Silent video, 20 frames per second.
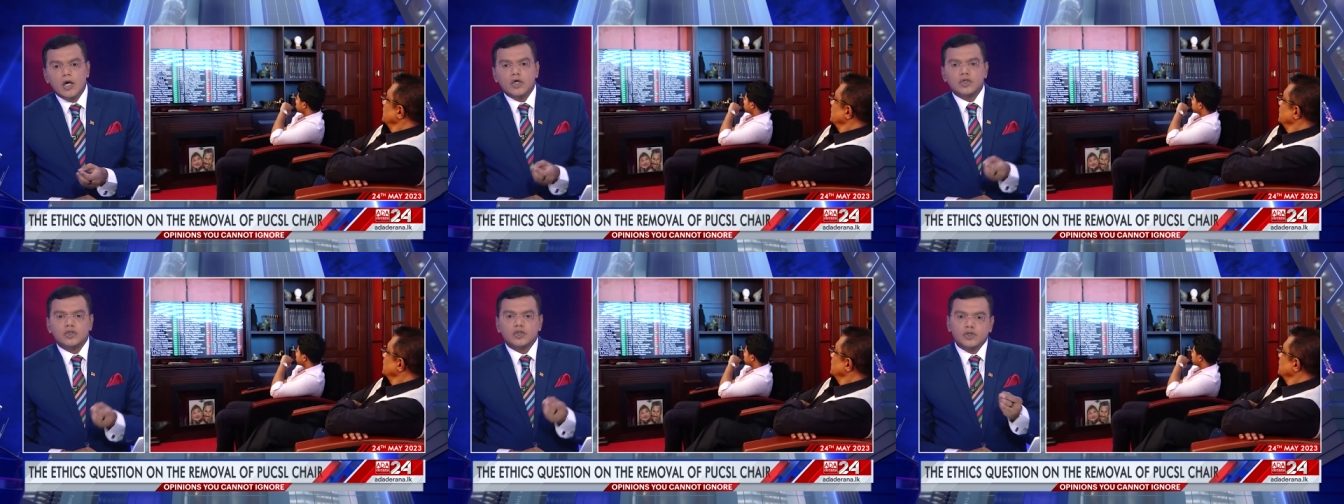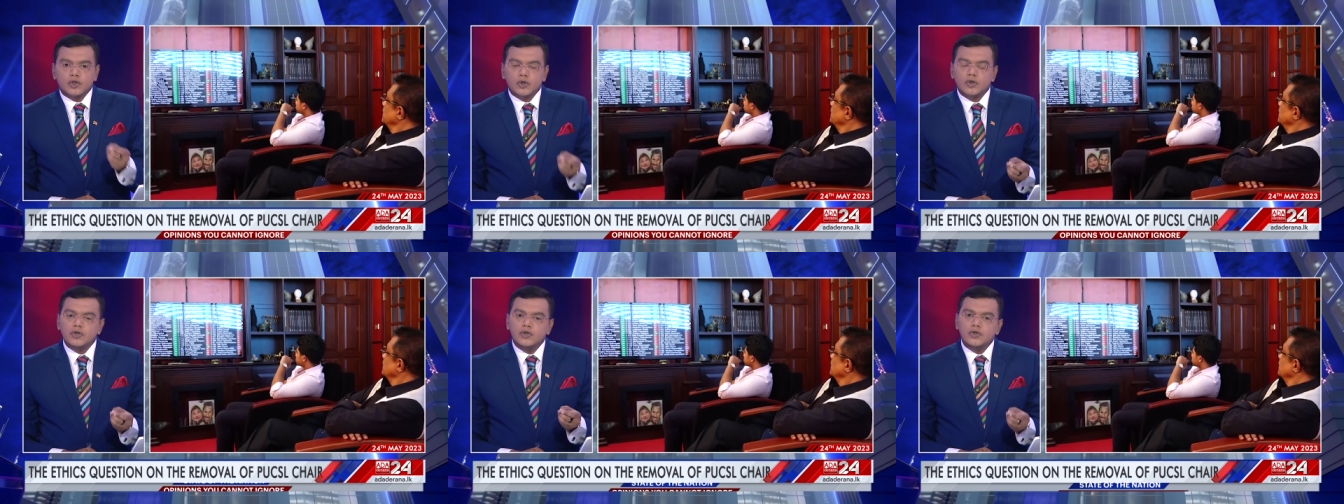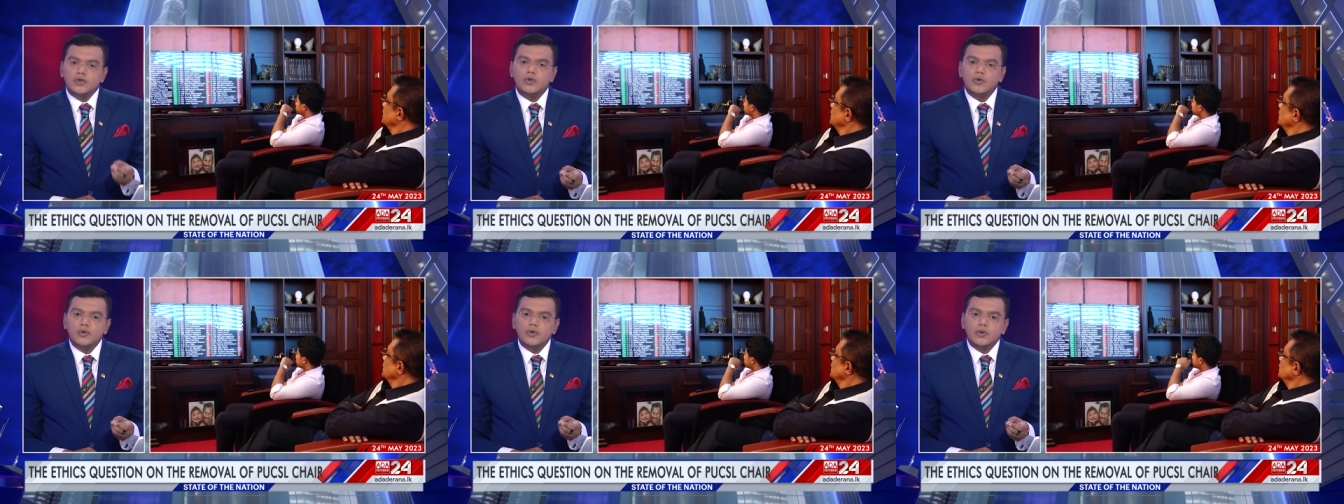should
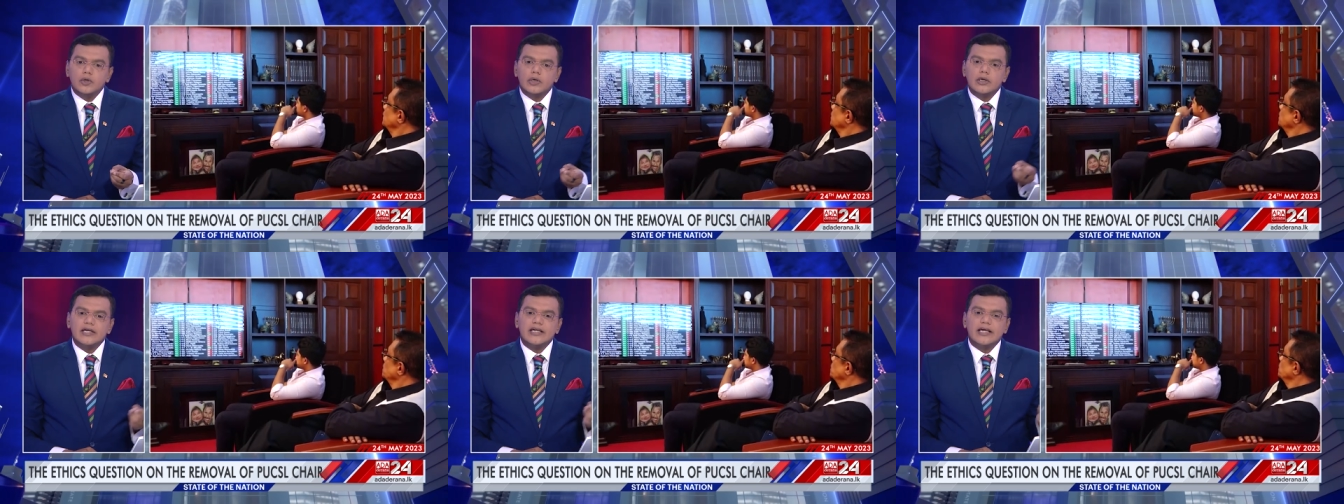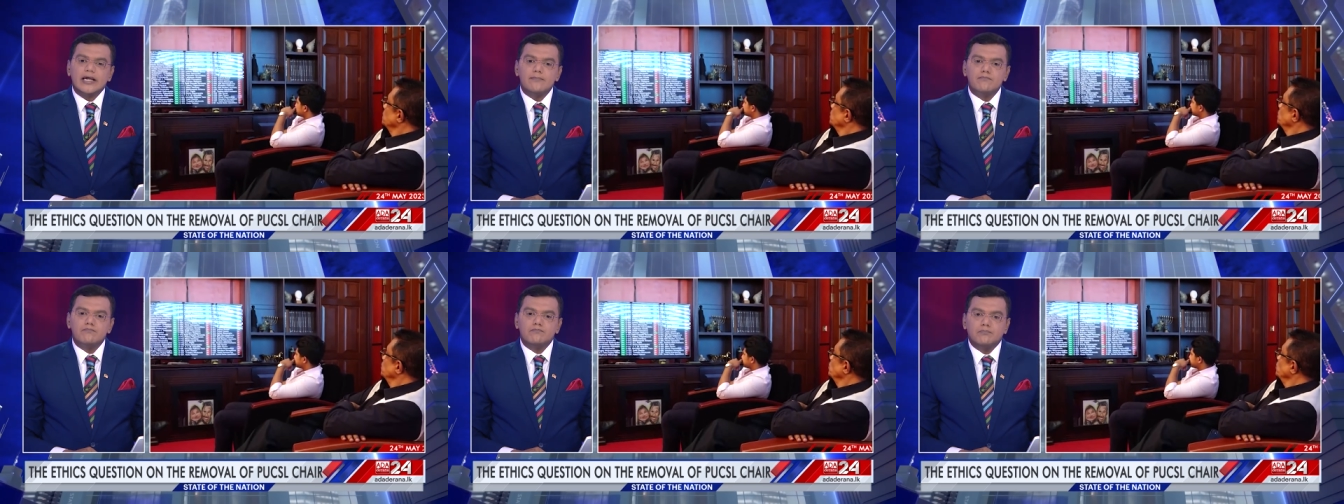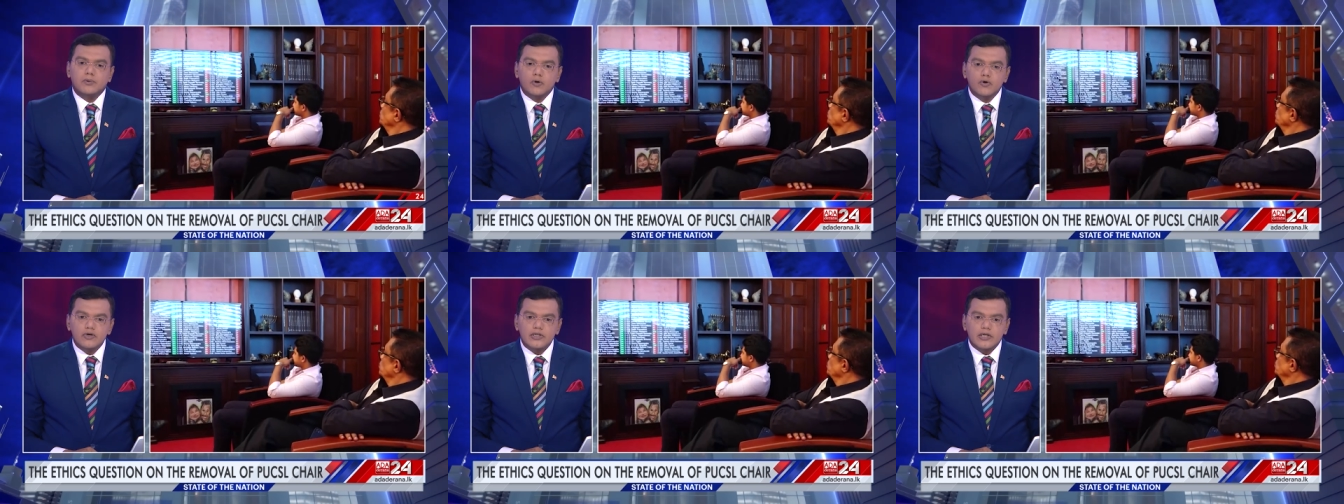you
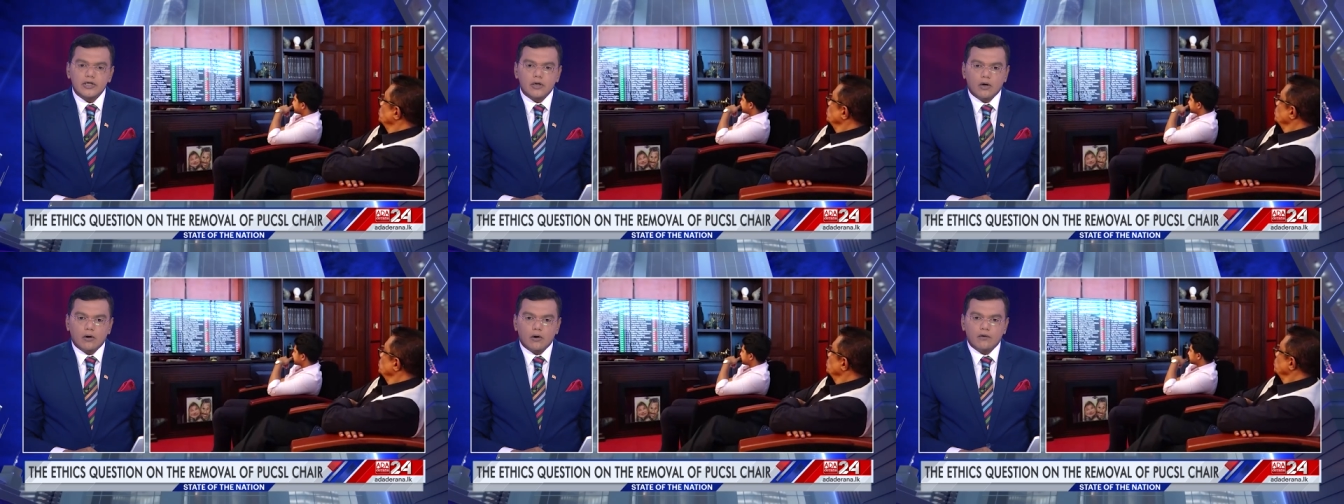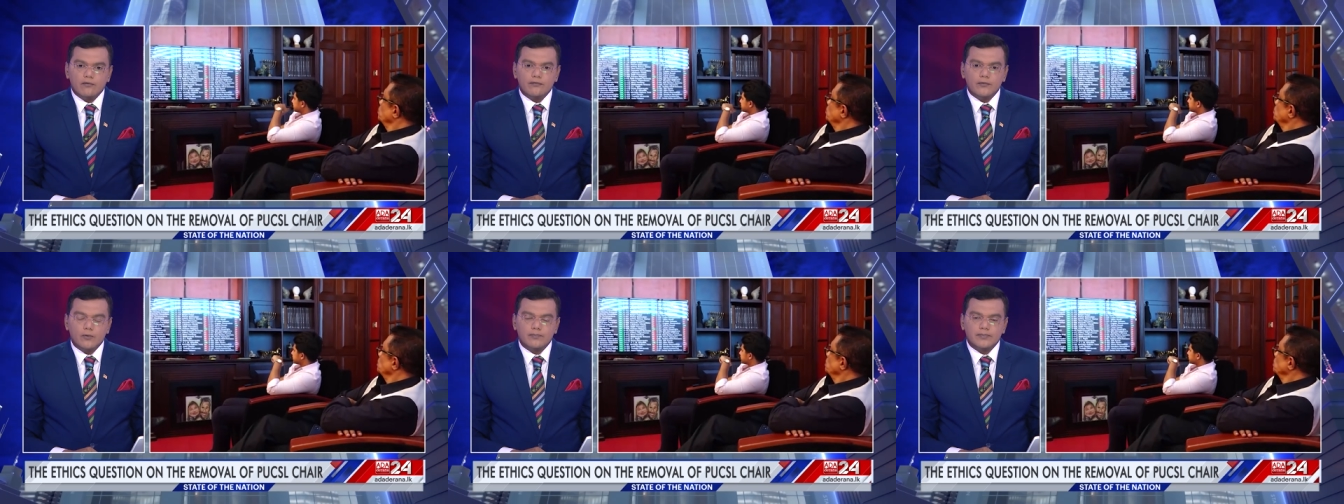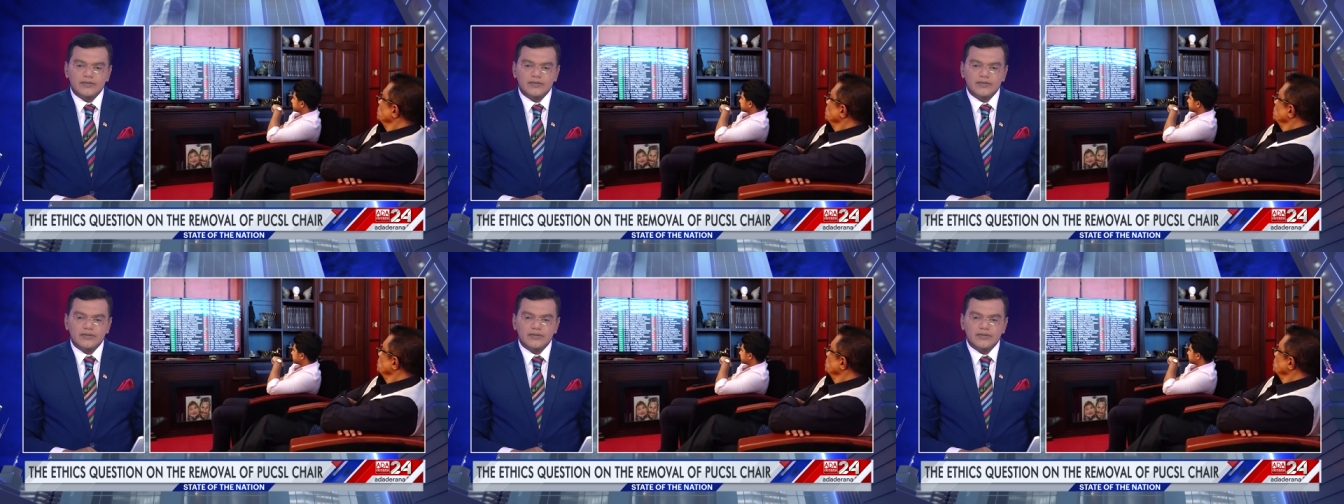get booted off your